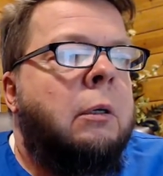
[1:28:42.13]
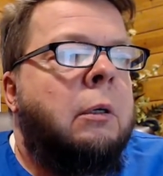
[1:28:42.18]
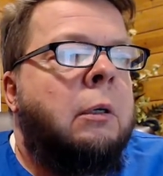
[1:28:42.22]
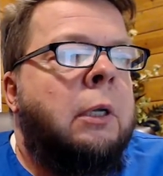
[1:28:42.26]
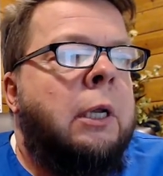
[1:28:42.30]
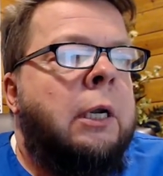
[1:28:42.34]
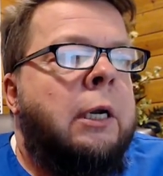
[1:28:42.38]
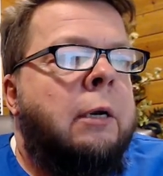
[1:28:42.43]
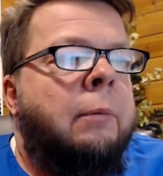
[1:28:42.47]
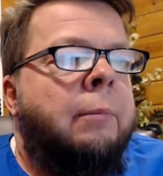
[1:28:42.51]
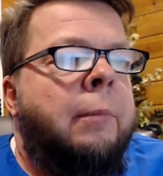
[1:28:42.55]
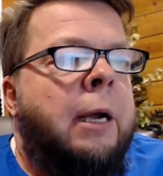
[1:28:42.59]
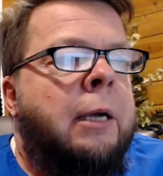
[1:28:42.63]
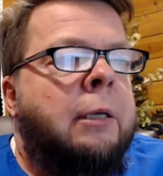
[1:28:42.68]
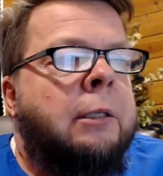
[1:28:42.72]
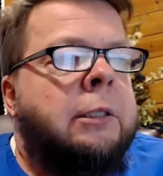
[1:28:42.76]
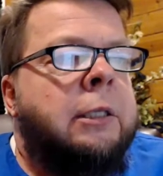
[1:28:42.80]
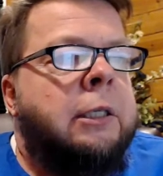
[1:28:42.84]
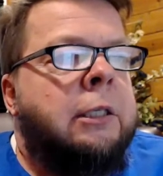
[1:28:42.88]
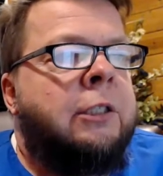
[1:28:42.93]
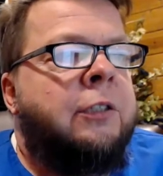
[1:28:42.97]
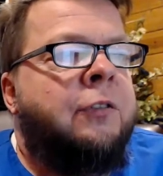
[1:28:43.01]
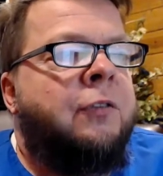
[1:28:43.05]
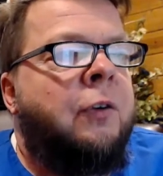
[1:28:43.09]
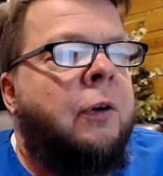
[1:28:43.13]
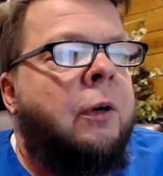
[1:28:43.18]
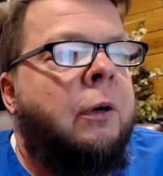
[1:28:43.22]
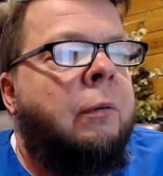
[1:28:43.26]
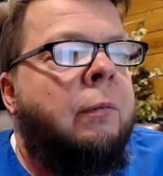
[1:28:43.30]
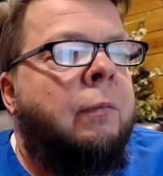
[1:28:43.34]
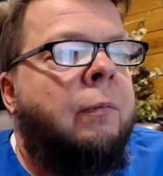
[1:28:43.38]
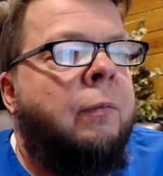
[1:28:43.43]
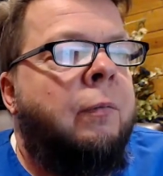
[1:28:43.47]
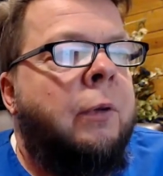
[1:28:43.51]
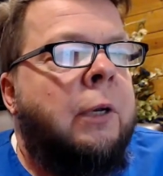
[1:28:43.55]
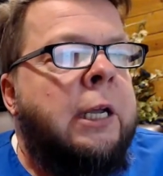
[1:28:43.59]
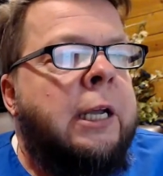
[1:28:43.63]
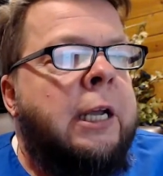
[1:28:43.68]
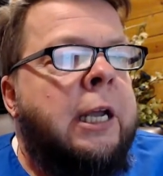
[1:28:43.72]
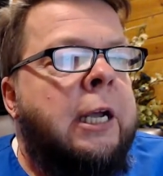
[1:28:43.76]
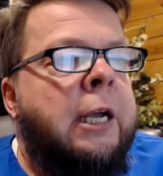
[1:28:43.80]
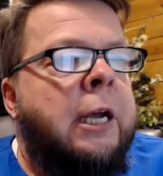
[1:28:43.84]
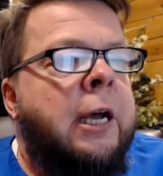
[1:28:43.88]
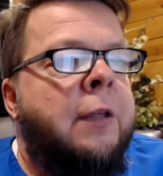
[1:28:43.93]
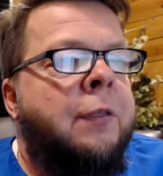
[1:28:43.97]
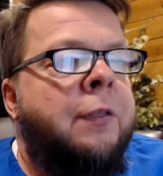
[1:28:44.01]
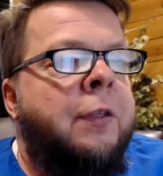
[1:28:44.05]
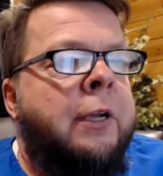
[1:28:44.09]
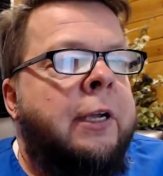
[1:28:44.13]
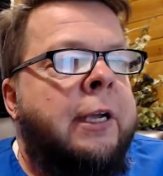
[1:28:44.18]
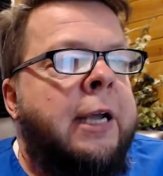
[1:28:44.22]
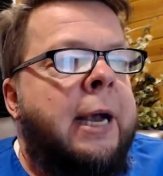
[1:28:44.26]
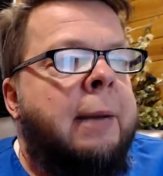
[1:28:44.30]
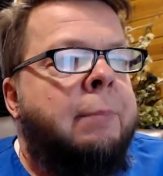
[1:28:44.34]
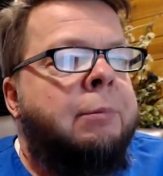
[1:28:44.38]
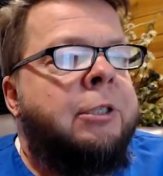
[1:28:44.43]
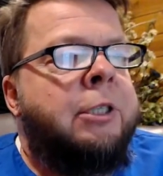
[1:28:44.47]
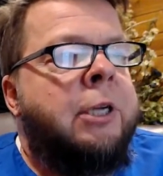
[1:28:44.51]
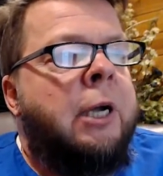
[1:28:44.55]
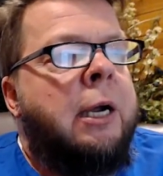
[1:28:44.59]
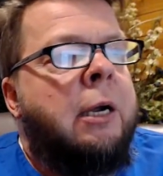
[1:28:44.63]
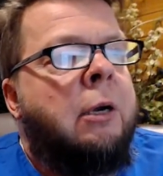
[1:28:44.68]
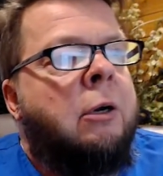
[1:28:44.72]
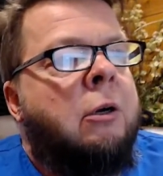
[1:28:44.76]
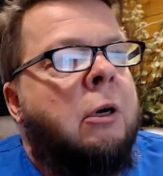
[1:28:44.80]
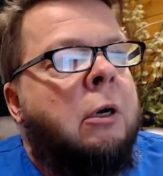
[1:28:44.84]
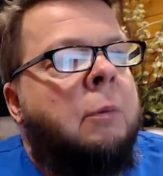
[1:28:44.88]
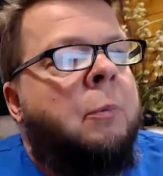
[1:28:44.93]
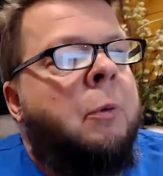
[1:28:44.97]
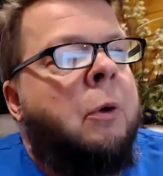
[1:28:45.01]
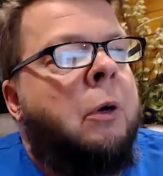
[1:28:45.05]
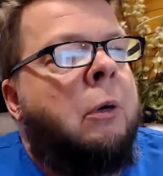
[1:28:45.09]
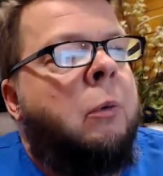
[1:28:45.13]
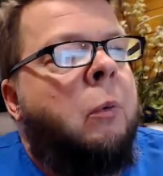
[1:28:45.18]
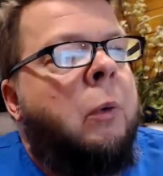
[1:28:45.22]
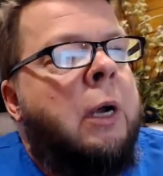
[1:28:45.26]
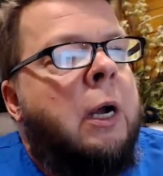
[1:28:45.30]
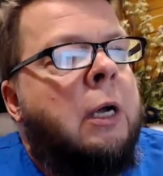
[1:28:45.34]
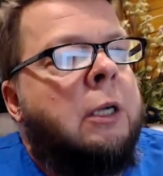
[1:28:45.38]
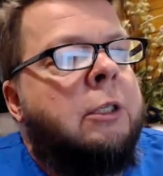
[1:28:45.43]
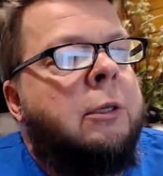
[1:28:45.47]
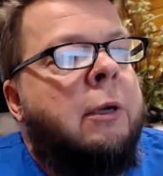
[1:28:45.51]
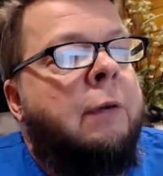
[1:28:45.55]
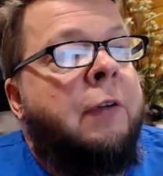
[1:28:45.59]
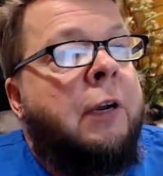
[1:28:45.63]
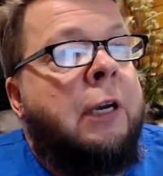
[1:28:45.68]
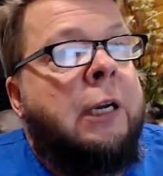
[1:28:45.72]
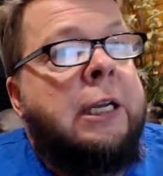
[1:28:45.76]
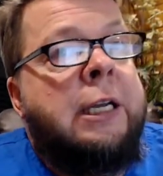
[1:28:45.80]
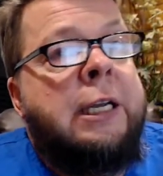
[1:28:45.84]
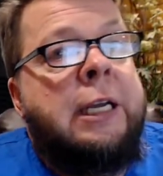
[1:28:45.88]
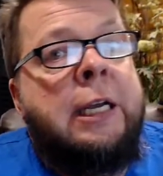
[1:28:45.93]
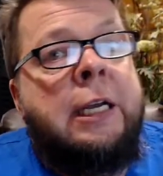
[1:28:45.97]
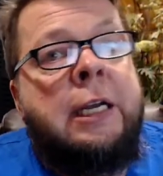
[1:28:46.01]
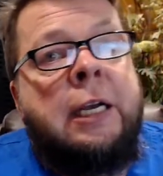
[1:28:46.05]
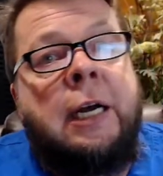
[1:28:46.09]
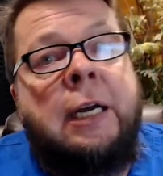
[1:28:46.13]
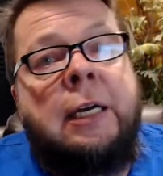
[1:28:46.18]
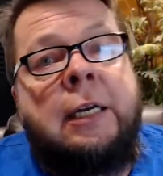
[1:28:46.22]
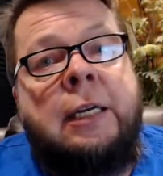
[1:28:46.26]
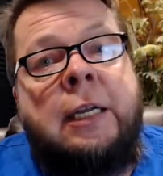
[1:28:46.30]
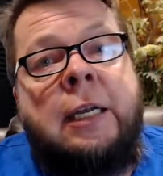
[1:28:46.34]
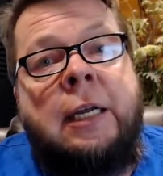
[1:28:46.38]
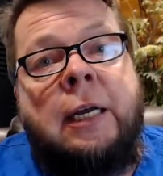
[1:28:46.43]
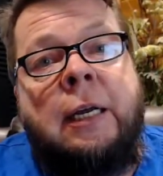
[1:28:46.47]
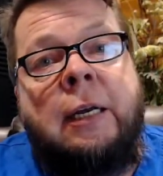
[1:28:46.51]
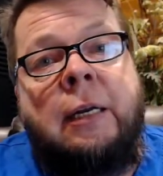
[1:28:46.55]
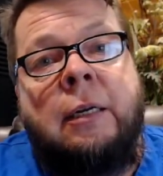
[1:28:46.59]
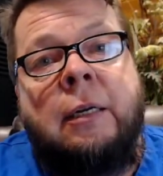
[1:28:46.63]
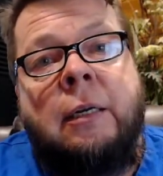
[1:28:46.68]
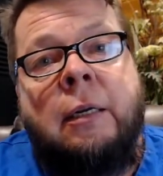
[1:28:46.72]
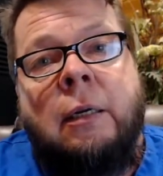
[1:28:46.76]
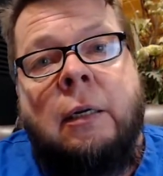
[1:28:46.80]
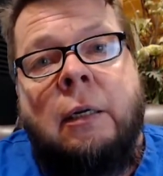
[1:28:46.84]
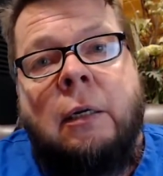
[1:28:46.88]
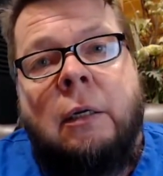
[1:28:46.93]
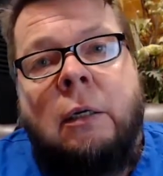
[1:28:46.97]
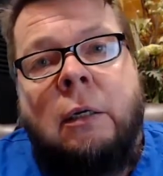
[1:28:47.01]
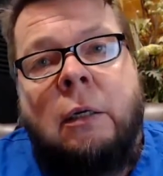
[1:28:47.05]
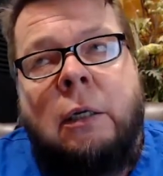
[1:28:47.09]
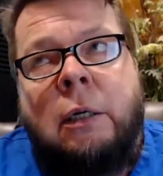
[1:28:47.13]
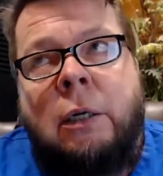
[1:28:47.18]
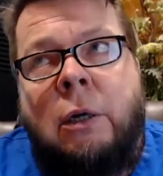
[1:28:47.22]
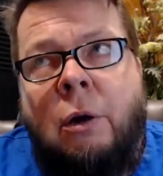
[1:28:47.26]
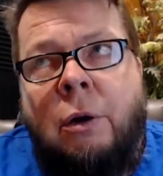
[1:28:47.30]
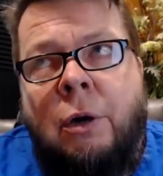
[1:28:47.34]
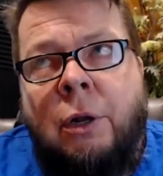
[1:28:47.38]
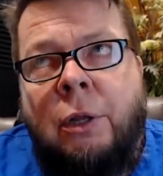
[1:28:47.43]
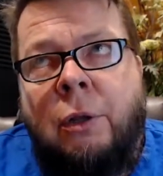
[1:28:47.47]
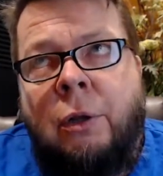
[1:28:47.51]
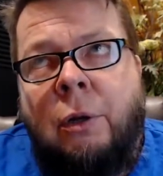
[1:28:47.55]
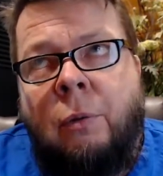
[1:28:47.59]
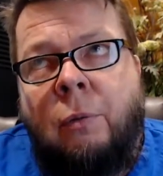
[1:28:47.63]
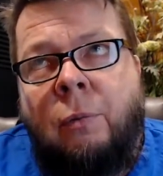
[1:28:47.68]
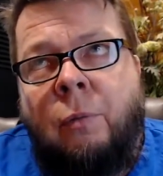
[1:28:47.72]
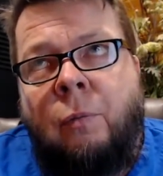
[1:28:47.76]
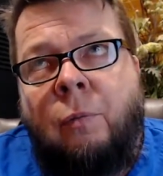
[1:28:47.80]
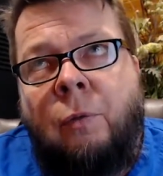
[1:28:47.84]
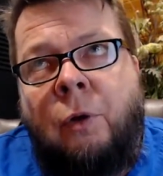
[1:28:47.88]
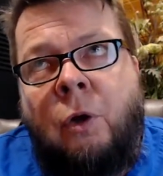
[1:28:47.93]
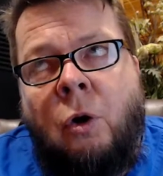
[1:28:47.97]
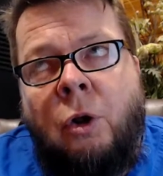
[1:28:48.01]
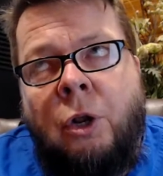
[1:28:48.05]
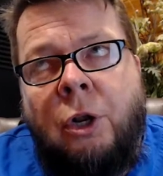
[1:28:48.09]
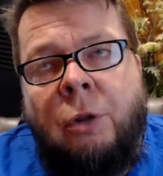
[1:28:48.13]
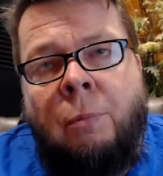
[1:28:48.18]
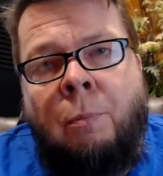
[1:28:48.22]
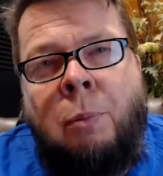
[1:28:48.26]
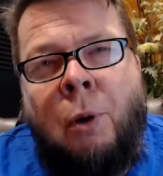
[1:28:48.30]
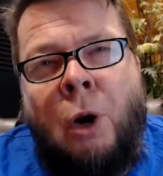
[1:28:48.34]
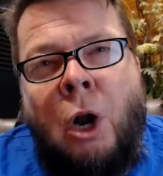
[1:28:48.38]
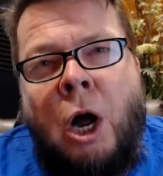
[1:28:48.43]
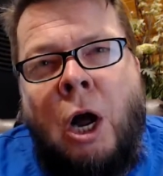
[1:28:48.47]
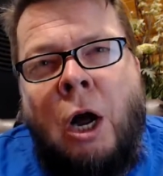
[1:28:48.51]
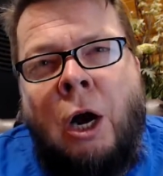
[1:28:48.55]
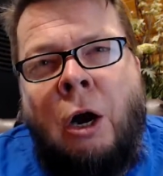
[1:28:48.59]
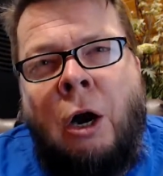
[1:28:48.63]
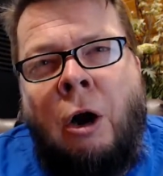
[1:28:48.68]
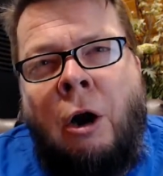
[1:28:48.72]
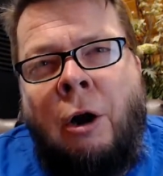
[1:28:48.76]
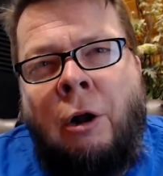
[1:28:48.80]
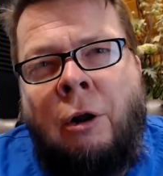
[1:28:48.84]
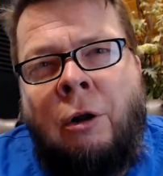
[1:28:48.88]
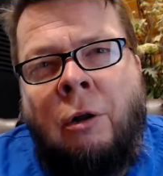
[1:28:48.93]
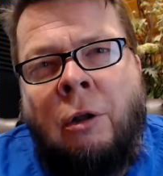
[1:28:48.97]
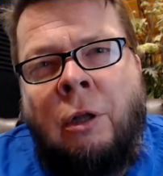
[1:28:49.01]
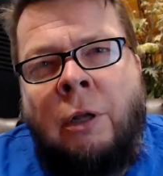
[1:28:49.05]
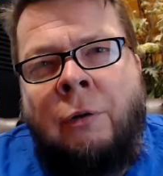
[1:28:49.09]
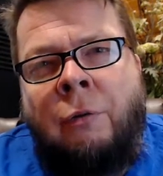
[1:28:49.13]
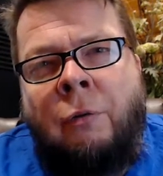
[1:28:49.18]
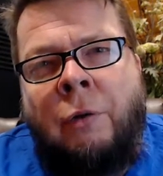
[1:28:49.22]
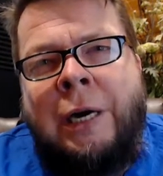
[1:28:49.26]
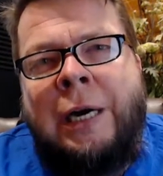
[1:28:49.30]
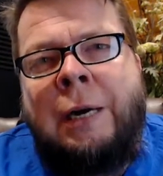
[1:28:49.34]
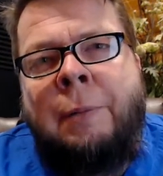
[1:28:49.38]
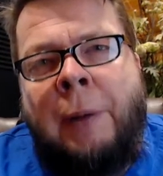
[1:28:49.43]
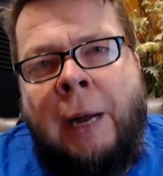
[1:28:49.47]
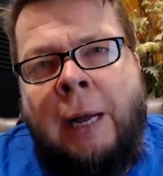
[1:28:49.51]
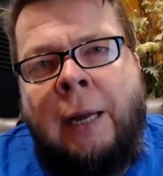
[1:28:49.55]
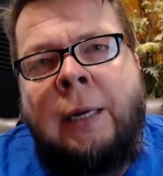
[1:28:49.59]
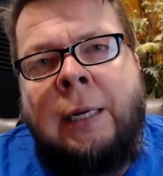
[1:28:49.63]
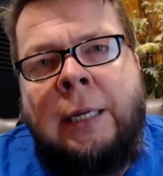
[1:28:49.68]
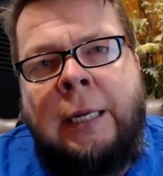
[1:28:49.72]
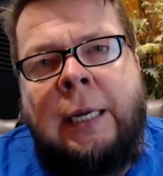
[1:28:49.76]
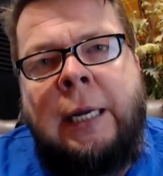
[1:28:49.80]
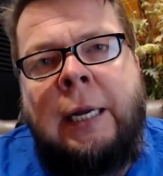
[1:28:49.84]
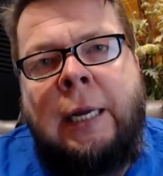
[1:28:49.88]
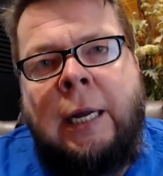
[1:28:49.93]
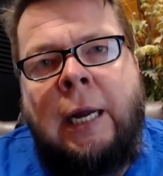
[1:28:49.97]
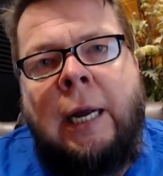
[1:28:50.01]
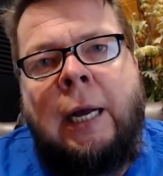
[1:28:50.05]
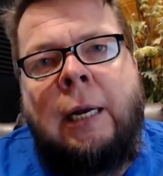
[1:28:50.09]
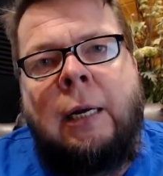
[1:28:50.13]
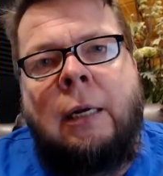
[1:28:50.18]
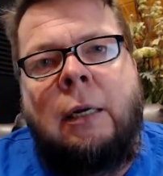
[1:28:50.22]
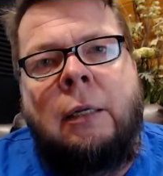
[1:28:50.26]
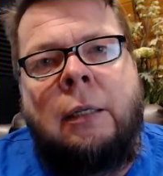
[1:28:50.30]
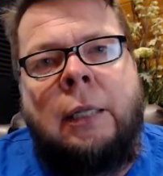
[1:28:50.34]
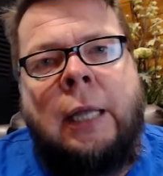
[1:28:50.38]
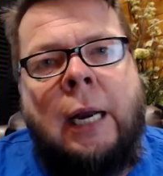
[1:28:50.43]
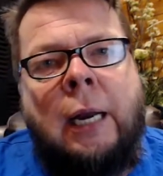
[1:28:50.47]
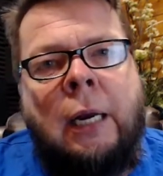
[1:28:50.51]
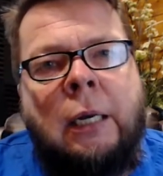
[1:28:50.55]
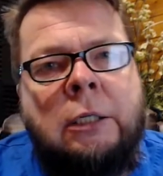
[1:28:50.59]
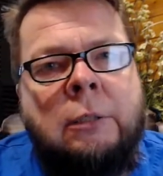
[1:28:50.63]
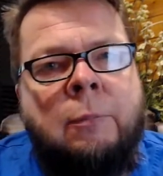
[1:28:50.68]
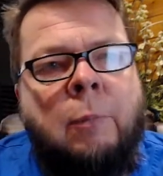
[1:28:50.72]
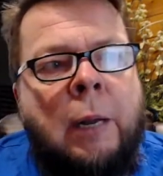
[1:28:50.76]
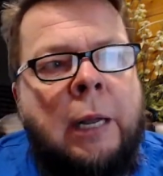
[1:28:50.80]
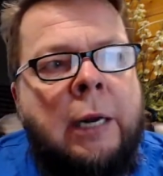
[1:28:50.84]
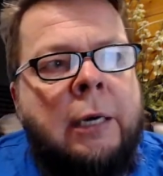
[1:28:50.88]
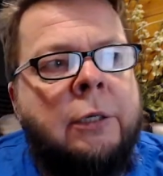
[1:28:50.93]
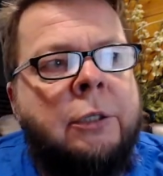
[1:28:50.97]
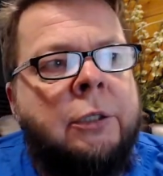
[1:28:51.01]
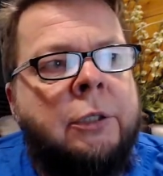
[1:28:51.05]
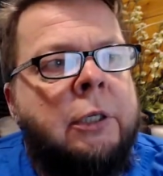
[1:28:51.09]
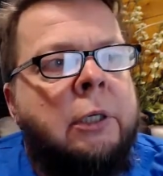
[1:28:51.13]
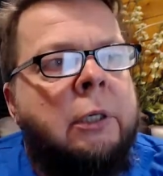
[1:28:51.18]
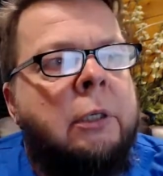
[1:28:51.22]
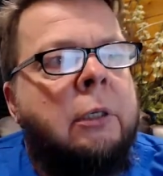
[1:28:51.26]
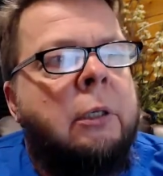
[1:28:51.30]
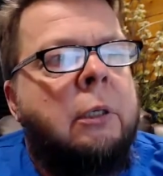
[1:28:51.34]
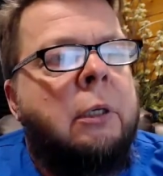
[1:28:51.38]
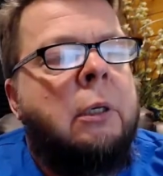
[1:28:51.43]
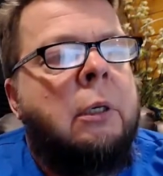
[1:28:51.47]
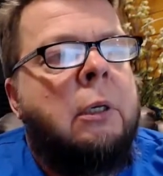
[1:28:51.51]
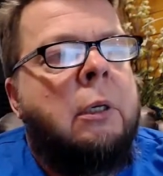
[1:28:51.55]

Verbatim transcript: Linda Mount says for leaky gut, the GAPS diet cookbook. We also have a leaky gut kit. Go to the go to the blog article and read about leaky gut, and that'll explain it to you.